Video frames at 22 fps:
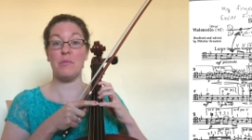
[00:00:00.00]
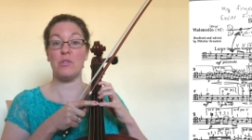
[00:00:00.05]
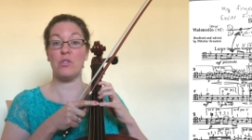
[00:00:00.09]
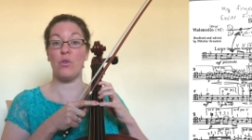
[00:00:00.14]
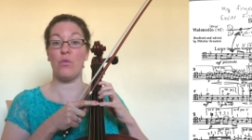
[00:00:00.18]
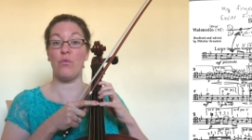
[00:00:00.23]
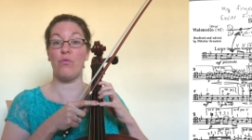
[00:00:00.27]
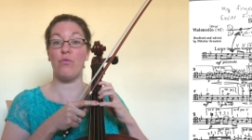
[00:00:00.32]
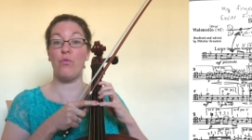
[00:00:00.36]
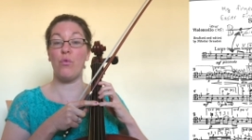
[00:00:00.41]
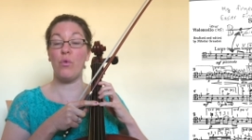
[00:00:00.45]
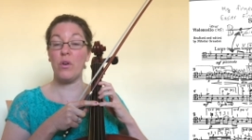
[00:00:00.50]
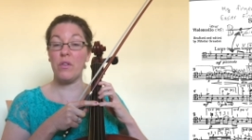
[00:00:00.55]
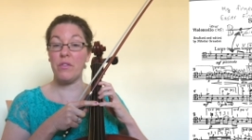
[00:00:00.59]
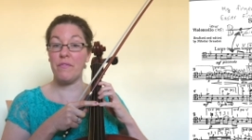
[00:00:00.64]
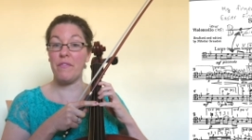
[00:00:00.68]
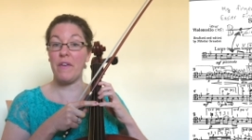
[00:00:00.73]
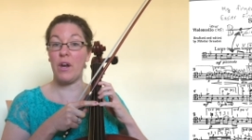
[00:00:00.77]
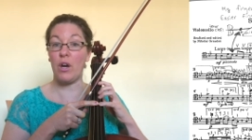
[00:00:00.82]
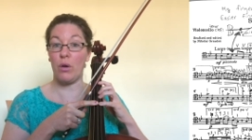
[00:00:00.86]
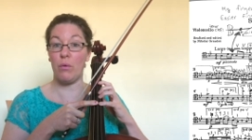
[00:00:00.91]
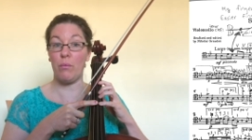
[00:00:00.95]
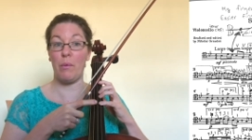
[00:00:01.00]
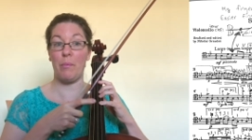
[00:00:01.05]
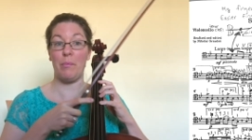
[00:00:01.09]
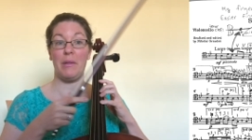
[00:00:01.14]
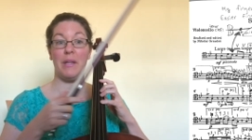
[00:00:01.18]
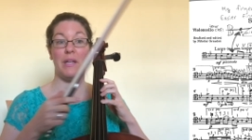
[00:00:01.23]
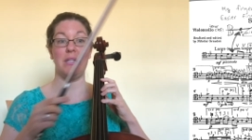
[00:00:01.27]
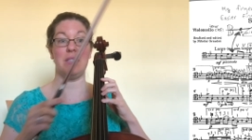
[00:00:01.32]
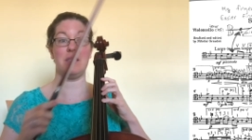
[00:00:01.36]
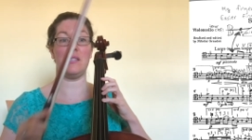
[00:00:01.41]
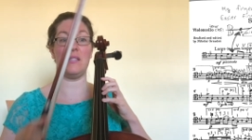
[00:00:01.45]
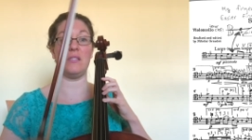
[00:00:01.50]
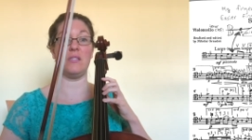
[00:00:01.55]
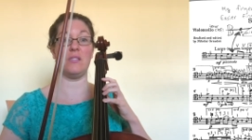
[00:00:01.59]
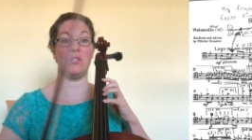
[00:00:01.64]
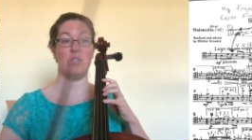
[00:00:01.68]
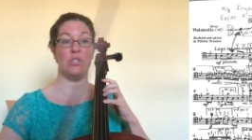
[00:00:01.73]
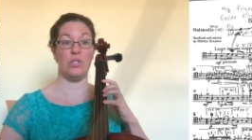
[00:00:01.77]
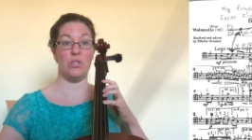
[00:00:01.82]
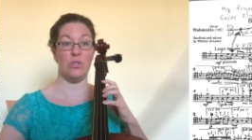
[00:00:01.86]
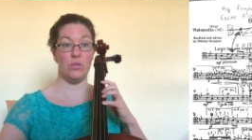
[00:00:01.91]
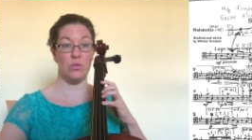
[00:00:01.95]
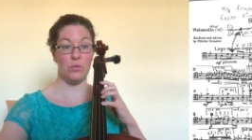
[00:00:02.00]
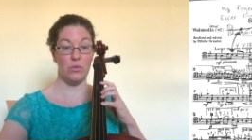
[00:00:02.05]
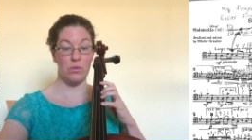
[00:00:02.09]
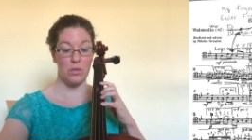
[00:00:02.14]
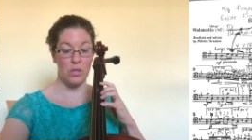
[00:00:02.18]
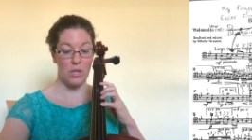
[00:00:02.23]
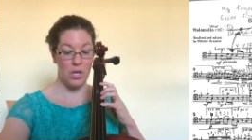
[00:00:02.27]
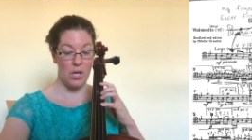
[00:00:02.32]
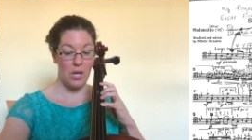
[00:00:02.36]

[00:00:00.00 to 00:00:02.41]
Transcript: So fourth finger replaces 2.